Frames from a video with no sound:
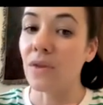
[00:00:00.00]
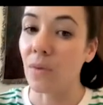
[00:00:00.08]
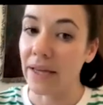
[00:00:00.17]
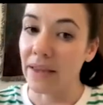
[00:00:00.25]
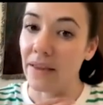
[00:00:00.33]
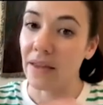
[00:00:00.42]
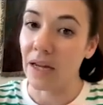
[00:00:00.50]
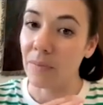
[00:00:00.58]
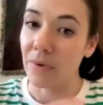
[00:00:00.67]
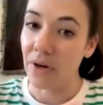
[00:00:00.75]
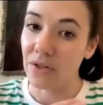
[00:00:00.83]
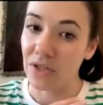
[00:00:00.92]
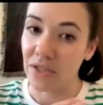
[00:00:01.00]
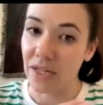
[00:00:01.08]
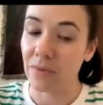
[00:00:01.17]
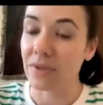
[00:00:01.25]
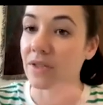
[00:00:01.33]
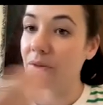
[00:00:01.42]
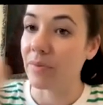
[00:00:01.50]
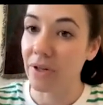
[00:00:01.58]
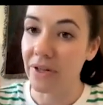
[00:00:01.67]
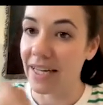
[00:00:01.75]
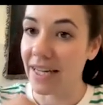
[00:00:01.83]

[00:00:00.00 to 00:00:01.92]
the way that they approached it was to put